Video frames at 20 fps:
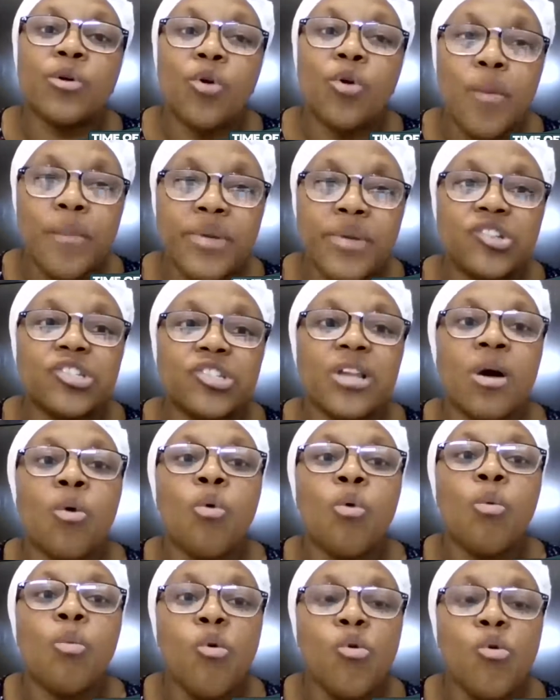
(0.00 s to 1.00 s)
commissioner
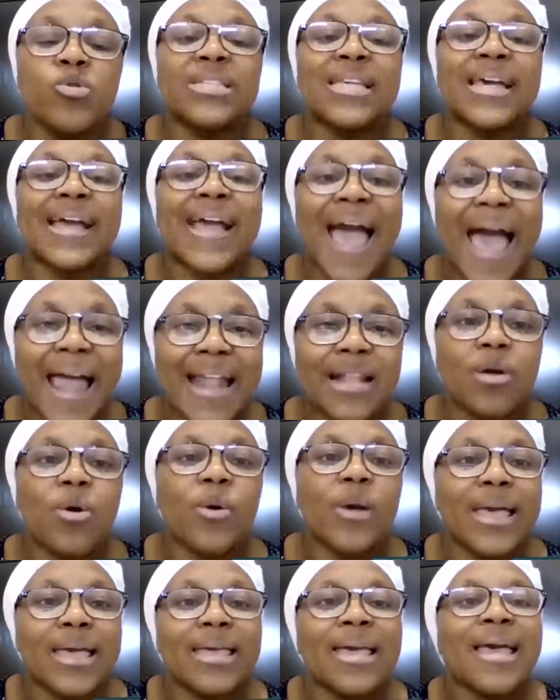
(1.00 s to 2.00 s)
ubuze kahle,
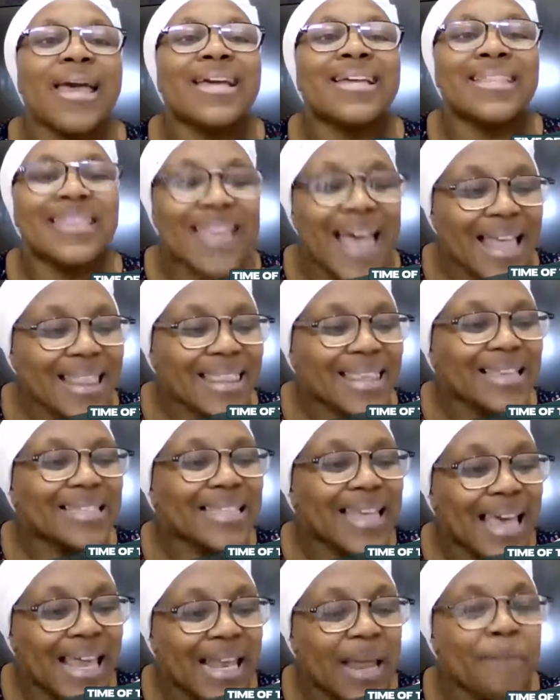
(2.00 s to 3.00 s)
okay,
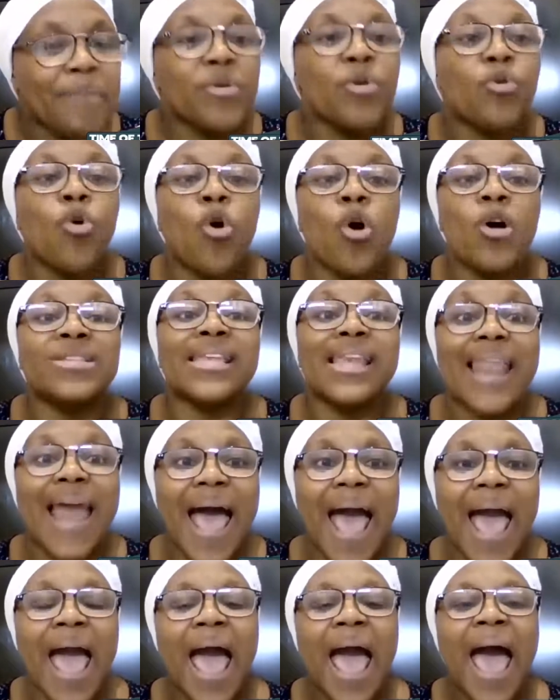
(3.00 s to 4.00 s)
ngicacisele, because
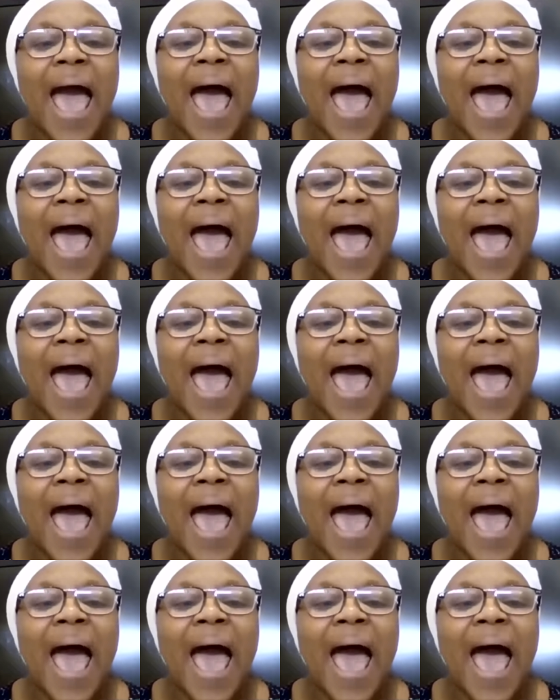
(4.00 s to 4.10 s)
la